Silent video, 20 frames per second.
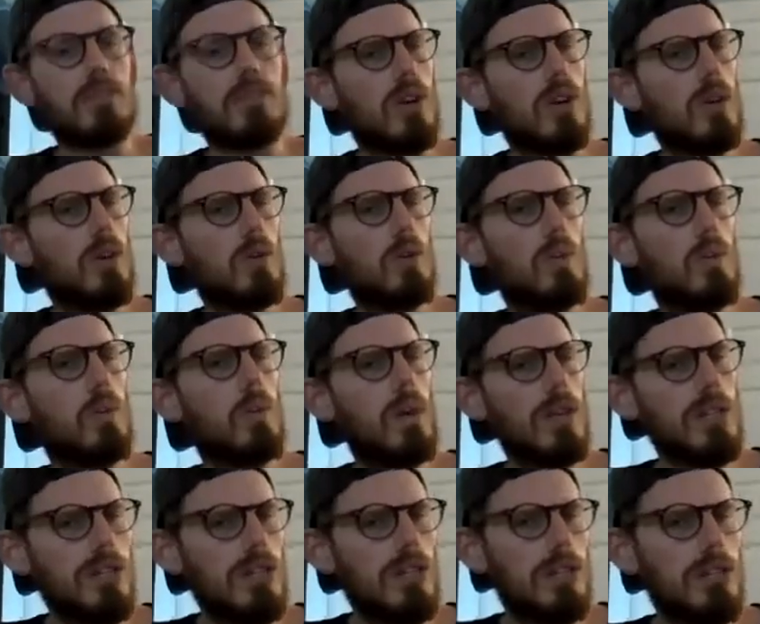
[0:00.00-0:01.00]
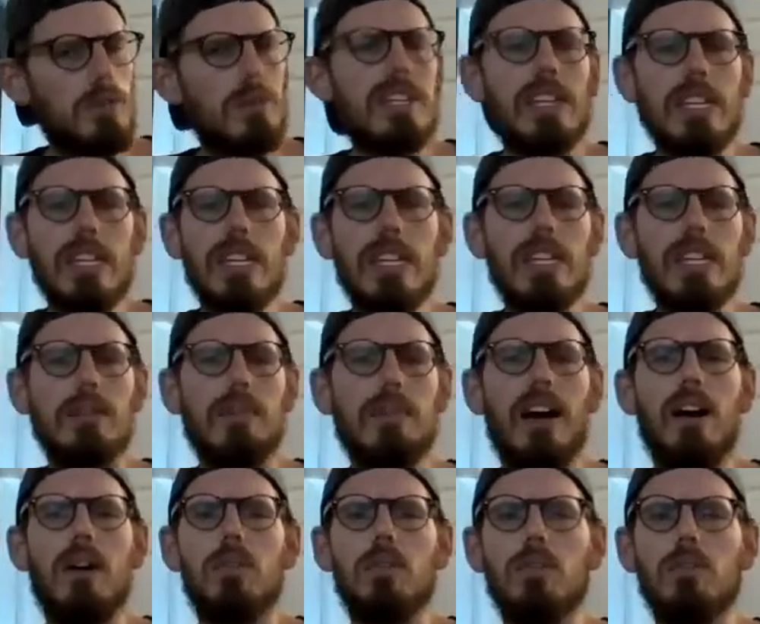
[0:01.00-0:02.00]
So what should you be thinking
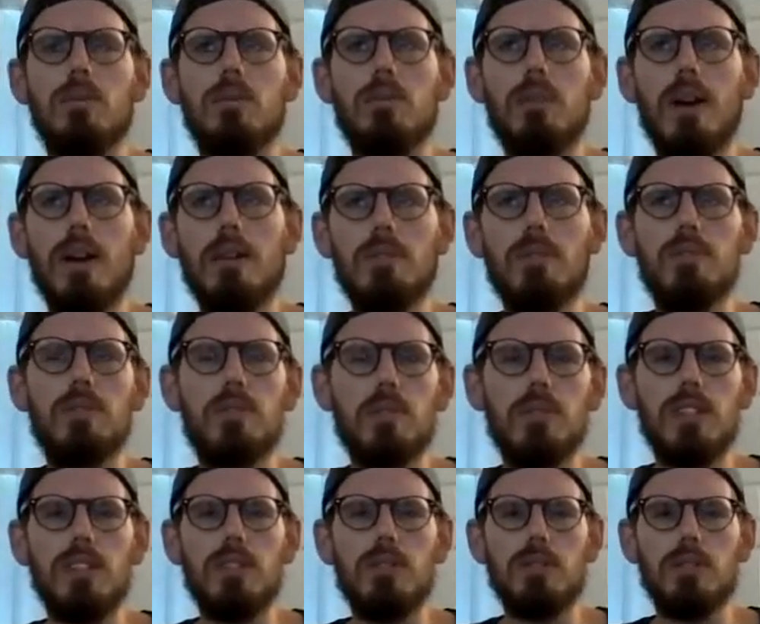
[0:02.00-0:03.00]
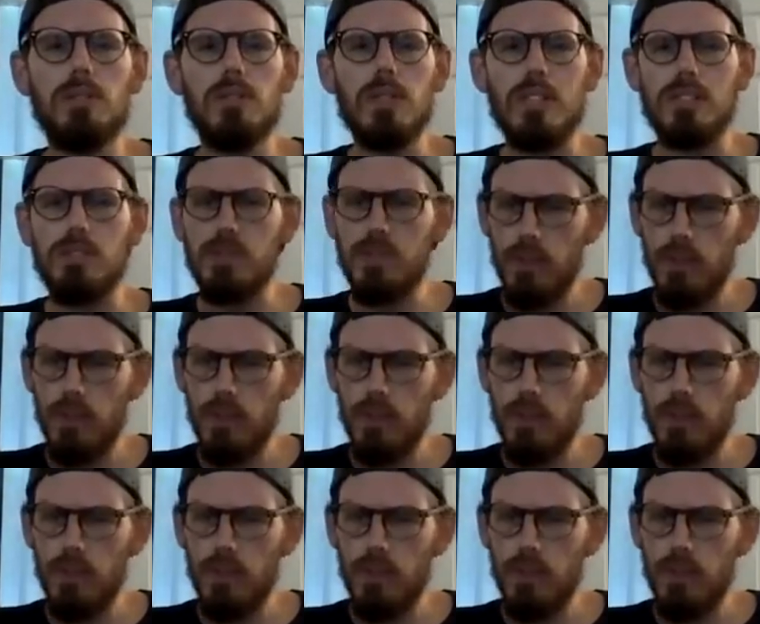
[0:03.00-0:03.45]
about right before that you do this?